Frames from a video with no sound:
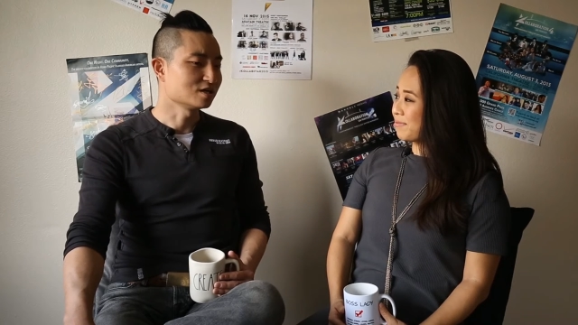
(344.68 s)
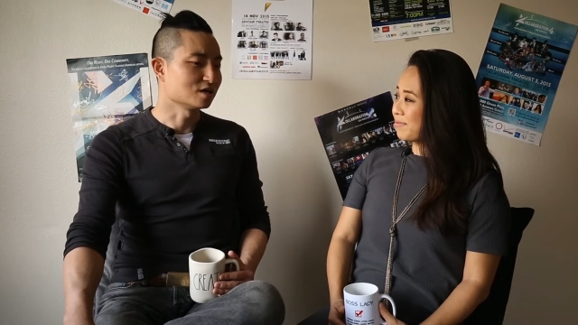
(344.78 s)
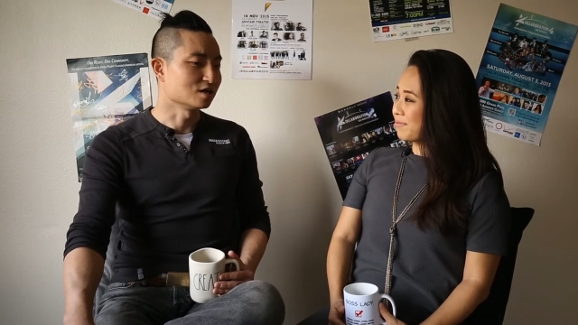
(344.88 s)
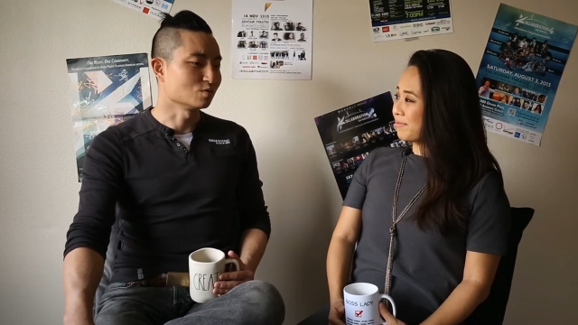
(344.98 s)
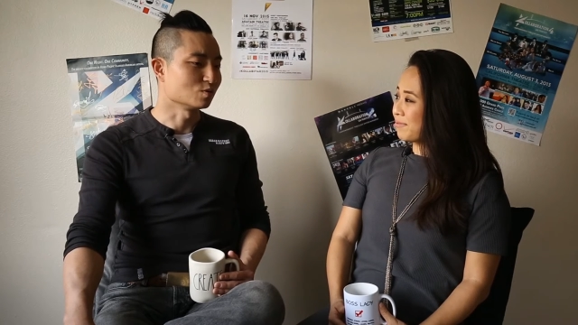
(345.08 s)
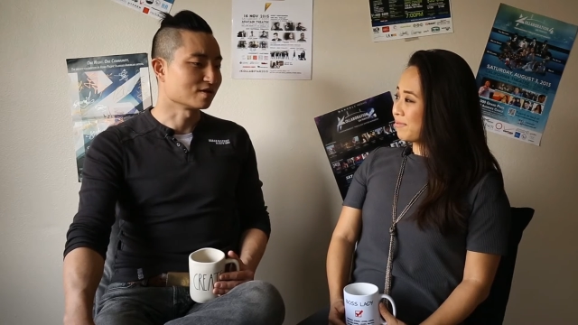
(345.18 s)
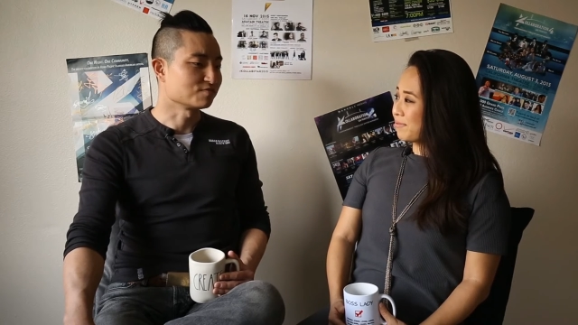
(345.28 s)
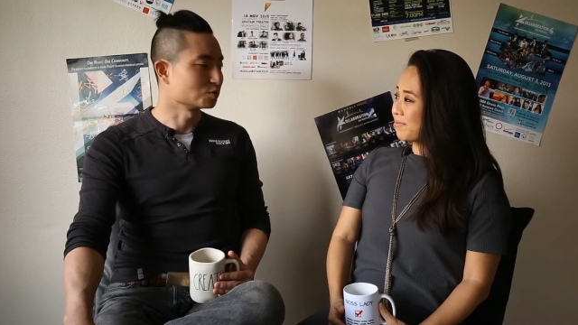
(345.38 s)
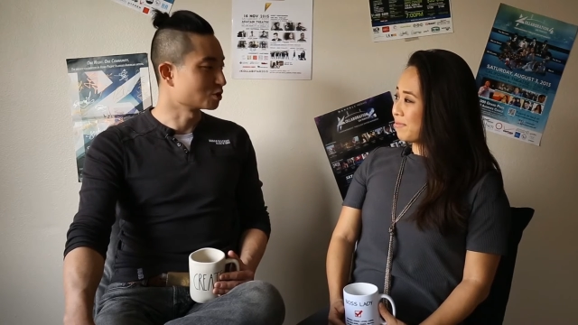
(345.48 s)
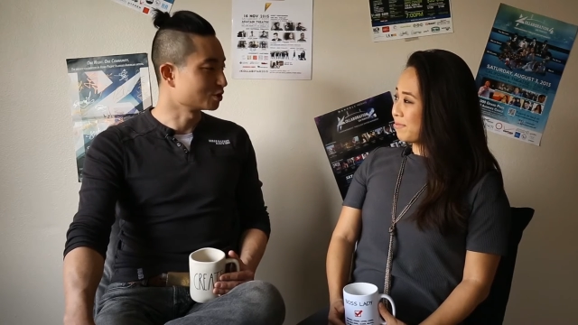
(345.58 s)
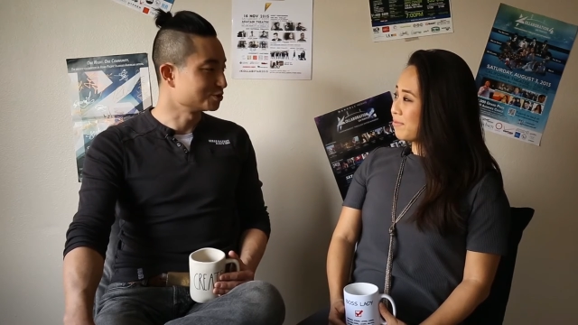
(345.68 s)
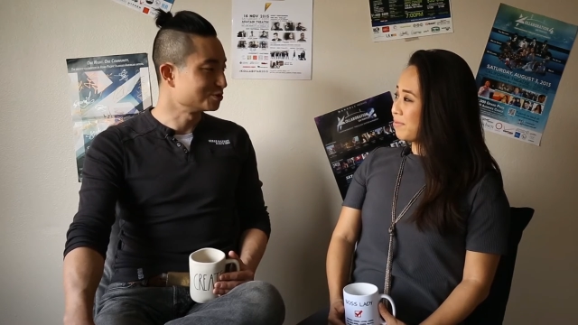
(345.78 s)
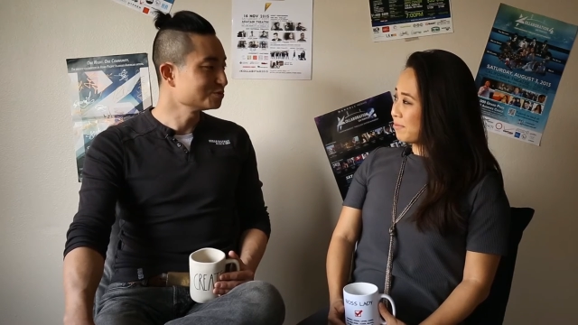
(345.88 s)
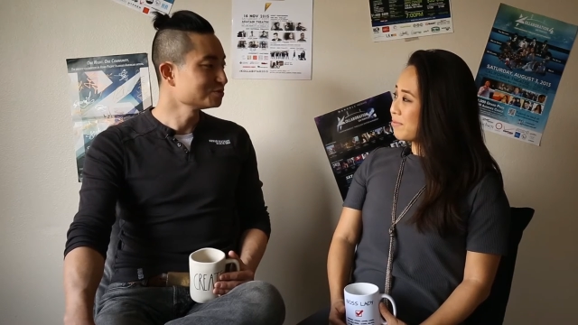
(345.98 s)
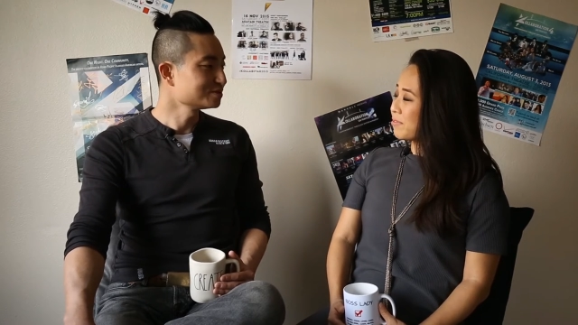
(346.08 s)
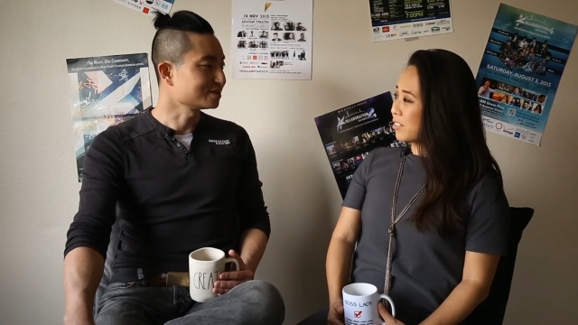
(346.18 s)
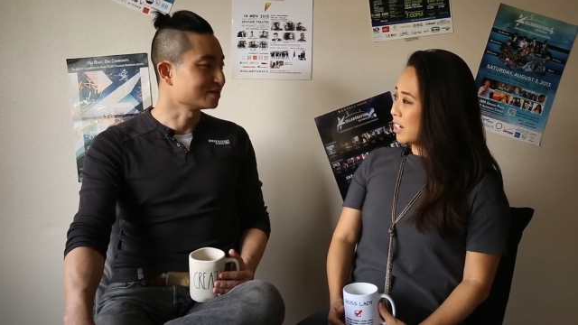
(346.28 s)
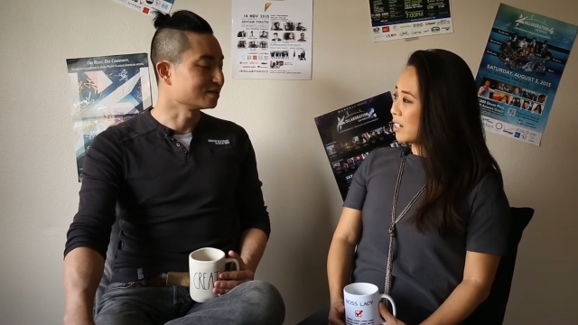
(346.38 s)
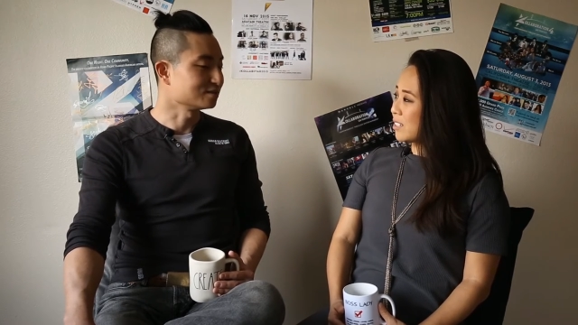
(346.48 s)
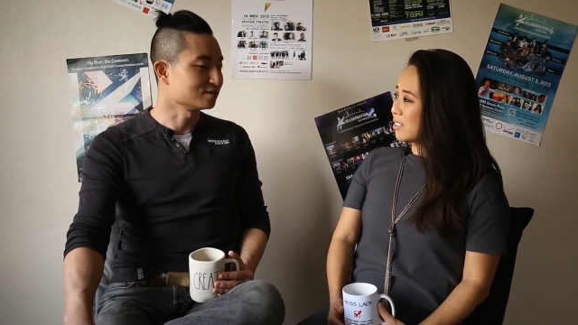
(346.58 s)
Speaker 1: uh, what I feel called to do. Right.
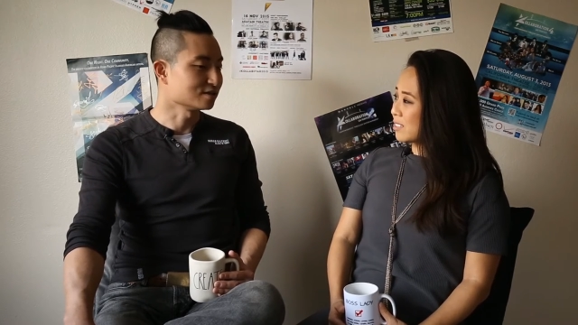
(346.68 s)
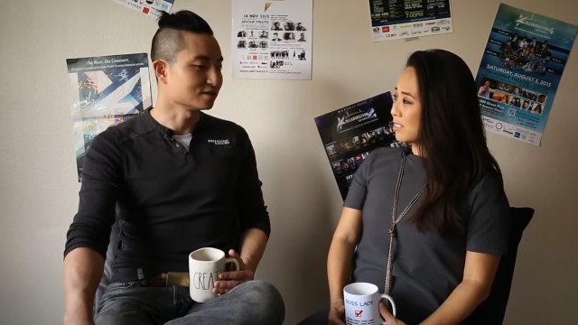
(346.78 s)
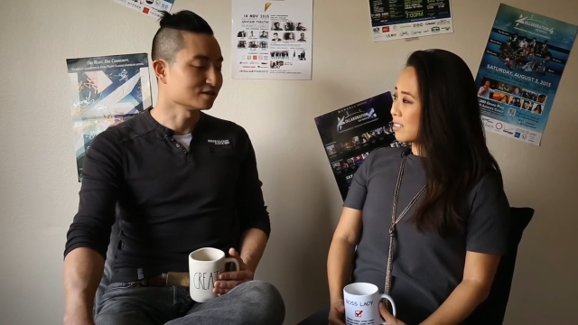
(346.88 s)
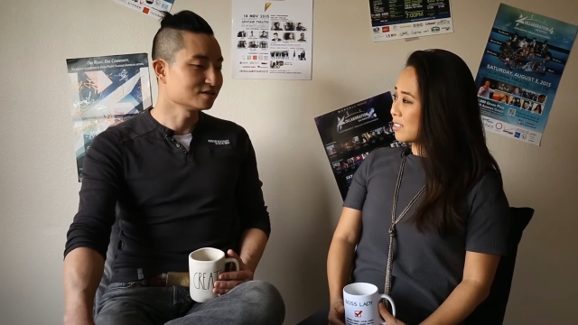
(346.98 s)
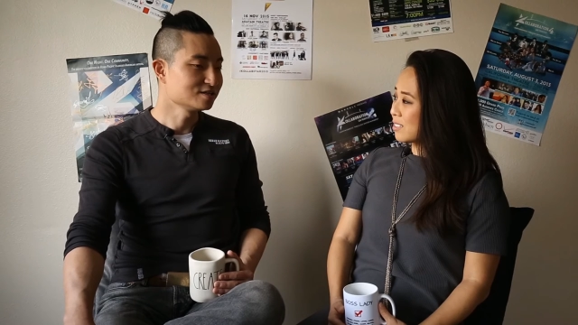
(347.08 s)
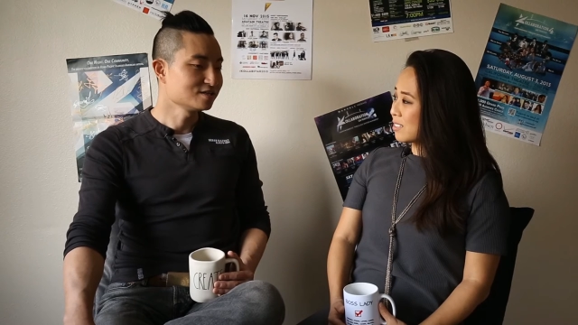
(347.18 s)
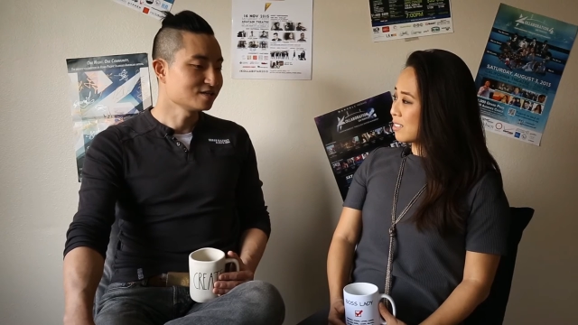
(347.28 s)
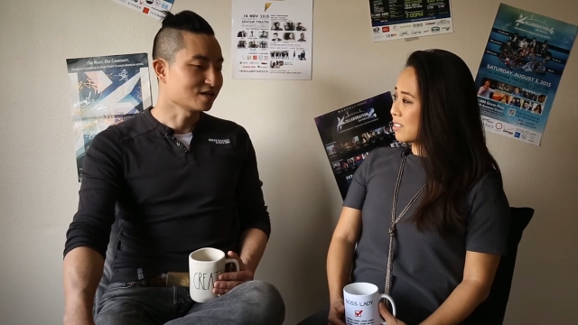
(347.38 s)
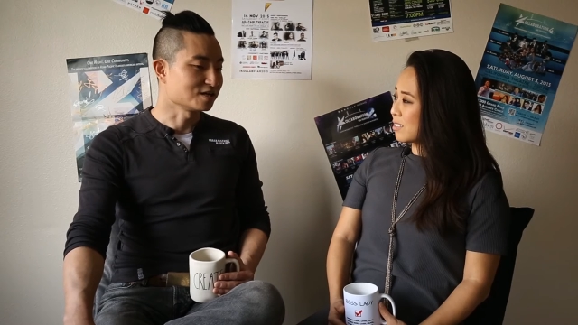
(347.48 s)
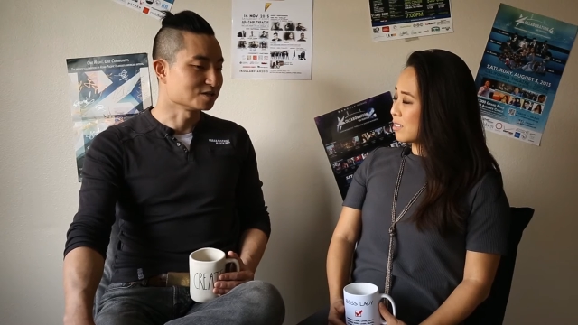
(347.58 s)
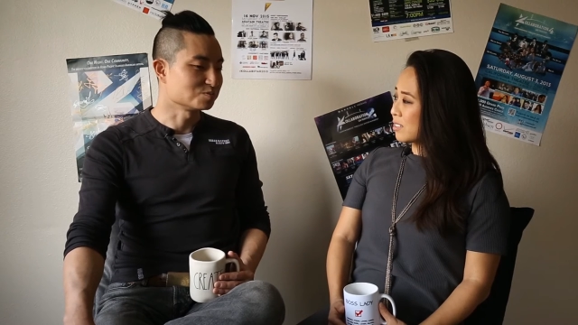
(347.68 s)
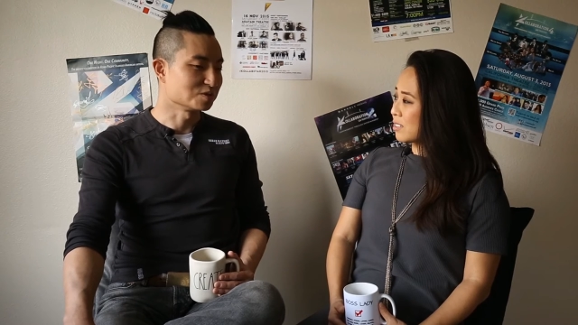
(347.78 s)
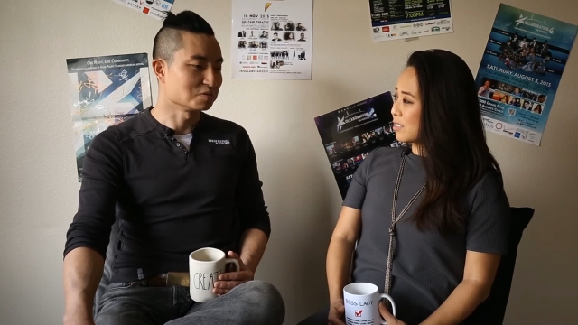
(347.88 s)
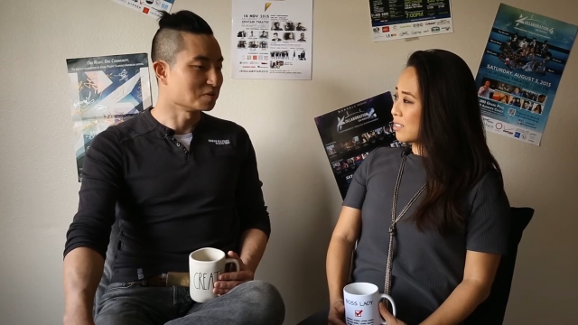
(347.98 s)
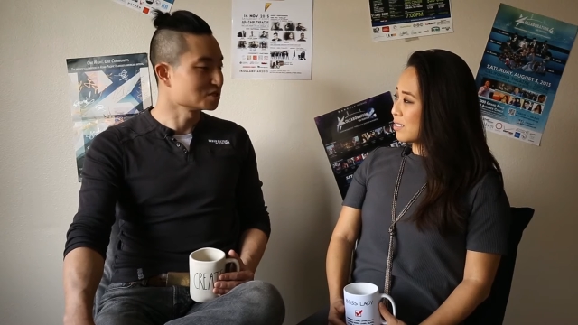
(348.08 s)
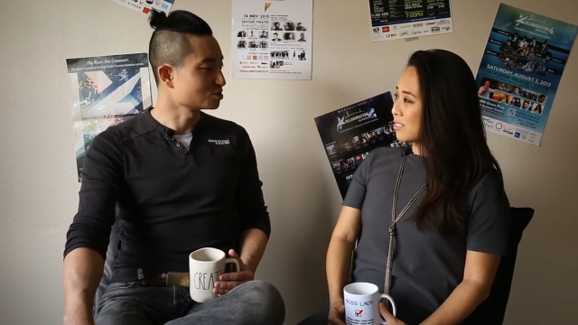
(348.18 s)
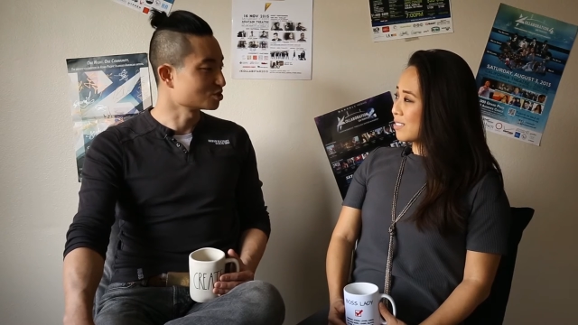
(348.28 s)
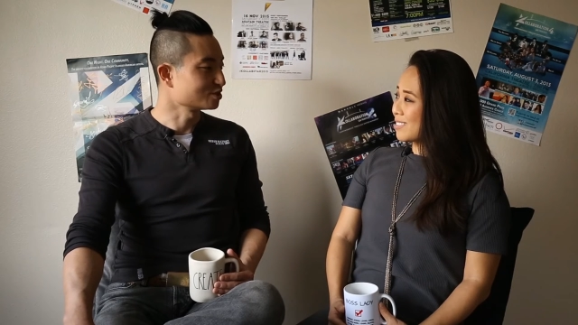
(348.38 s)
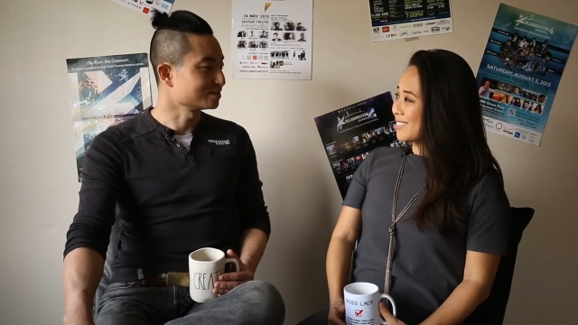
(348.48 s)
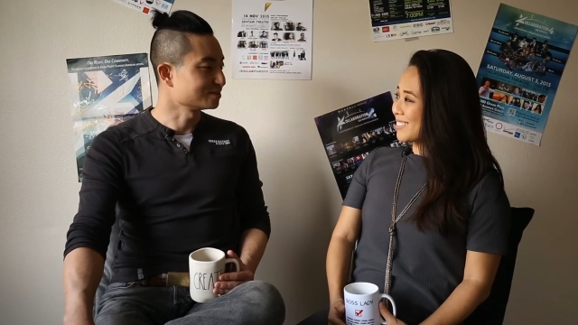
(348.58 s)
And, uh, and it's been an amazing
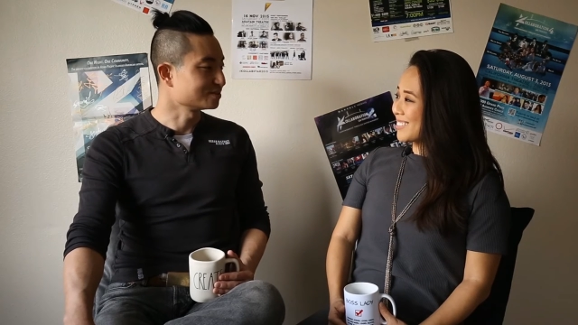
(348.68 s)
journey.